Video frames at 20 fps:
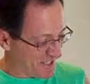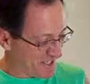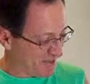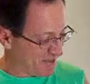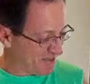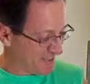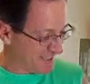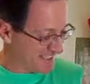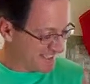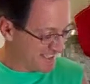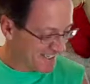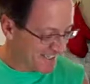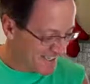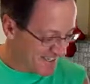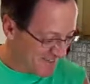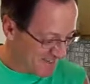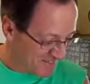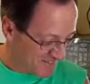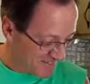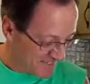that way.
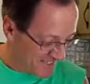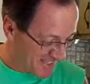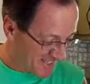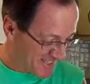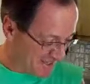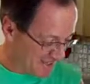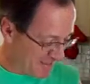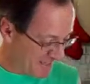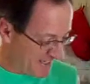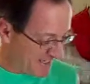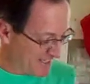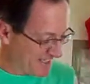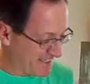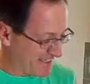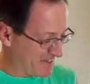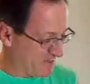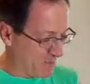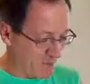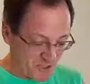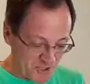But
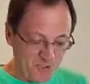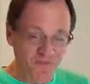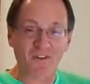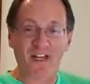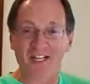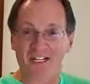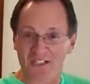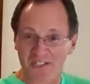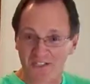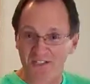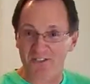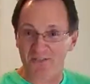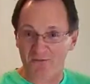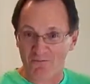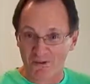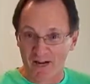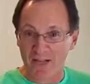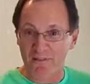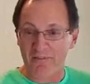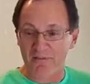anyway, once you get it to the
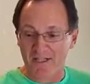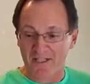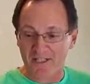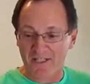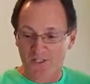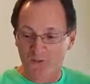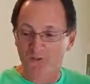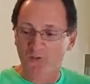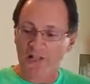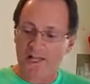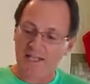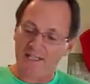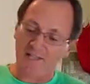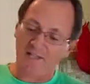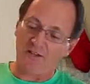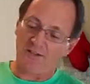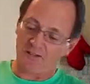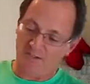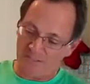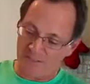ripening that you like,
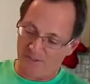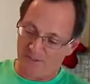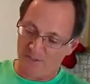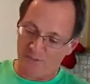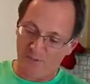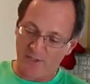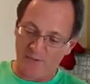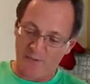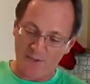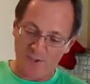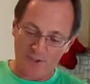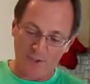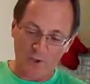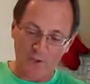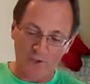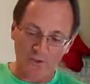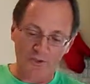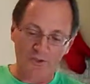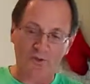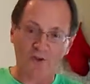you notice this is pretty much
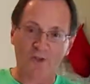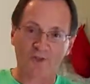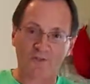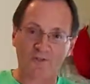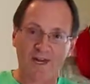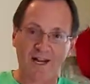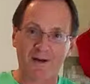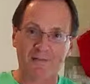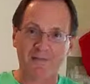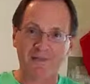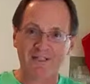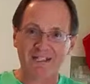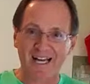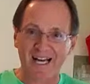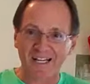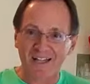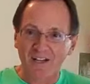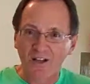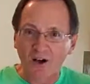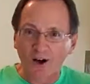golden all around, but
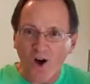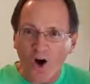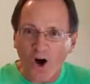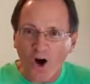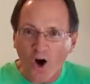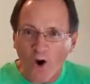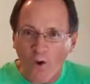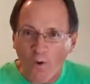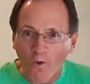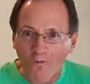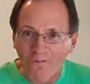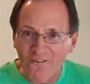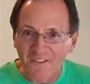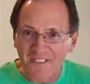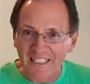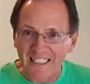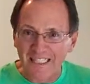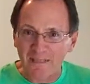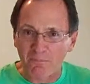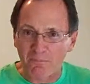not
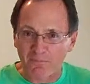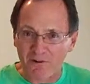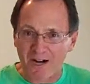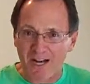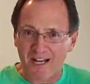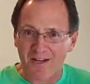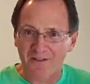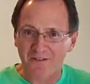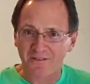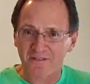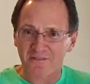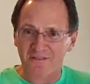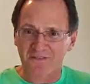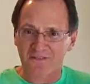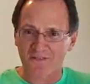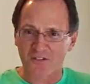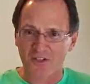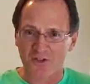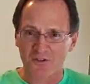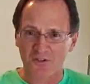overly brown.
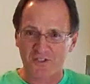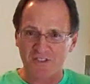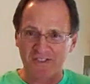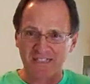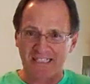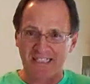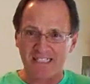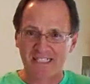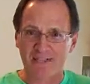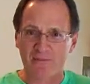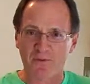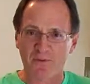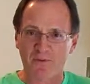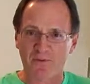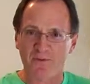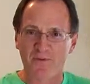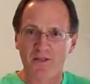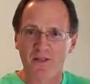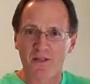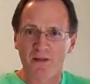If you notice, you've seen some of
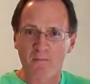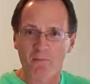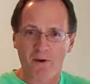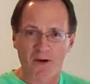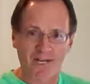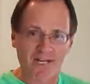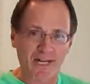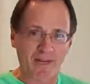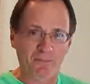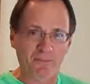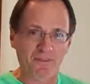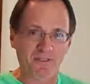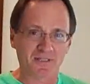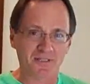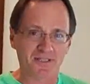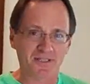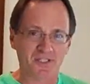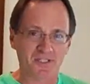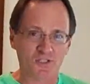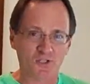the
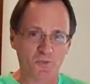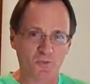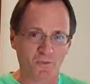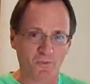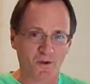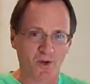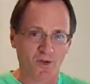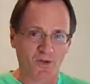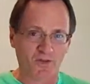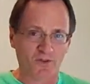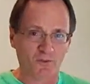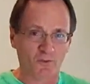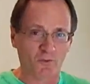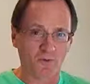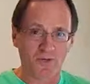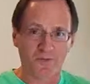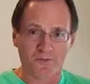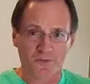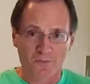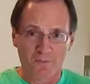pineapples in the supermarket or
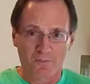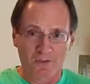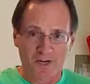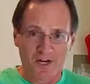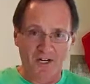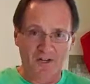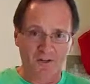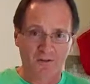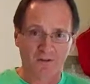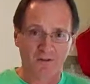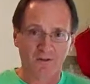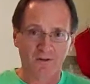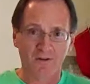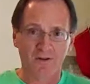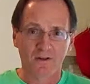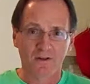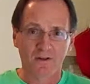wherever you buy your